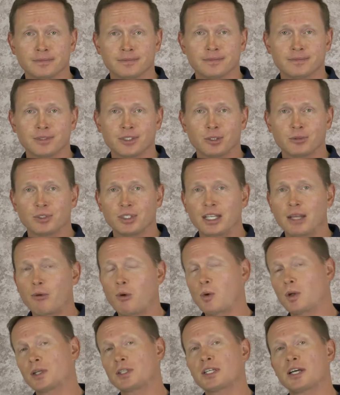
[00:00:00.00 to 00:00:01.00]
So today we
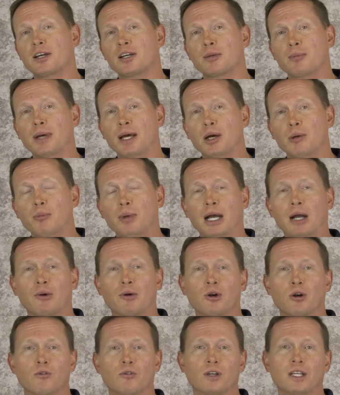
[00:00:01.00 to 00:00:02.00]
want to talk about
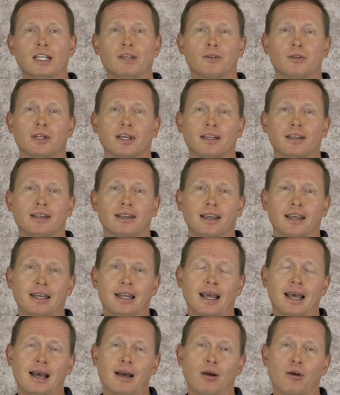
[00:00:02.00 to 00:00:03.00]
power over Ethernet and
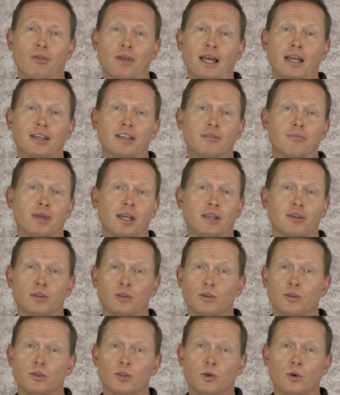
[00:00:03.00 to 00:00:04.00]
how that can make
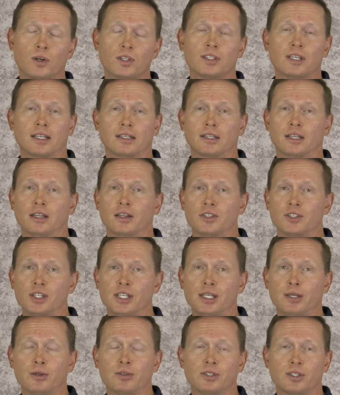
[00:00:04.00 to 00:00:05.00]
your technology
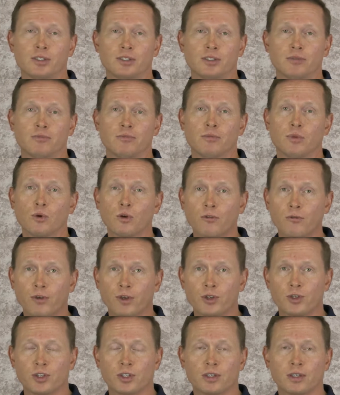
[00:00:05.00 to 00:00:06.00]
ecosystem more
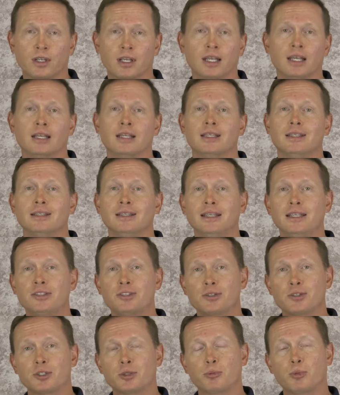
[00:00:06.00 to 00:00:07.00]
efficient,
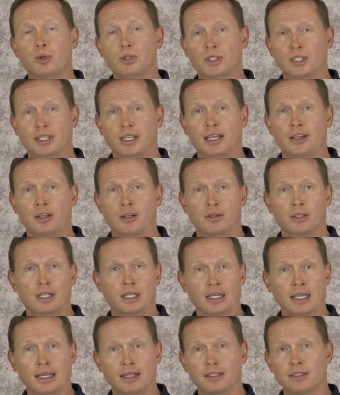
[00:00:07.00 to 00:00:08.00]
easier to put together,
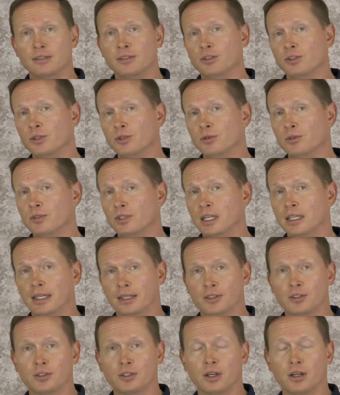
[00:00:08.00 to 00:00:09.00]
connect, use, and
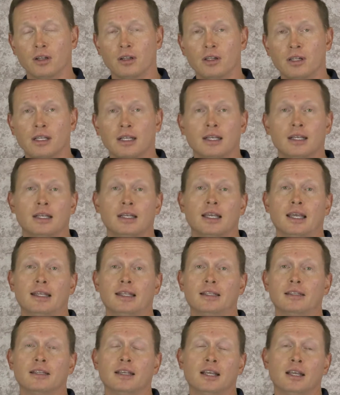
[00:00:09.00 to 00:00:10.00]
install,
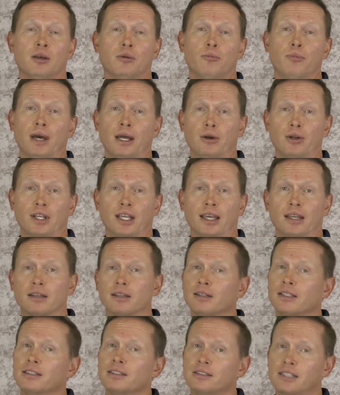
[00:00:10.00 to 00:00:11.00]
and better
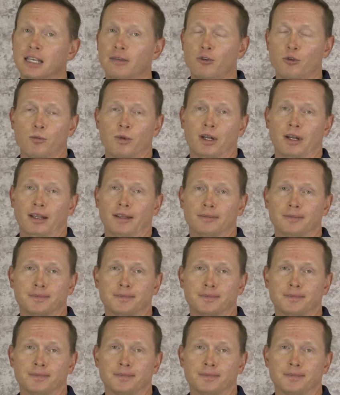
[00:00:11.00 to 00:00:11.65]
yet, save you money.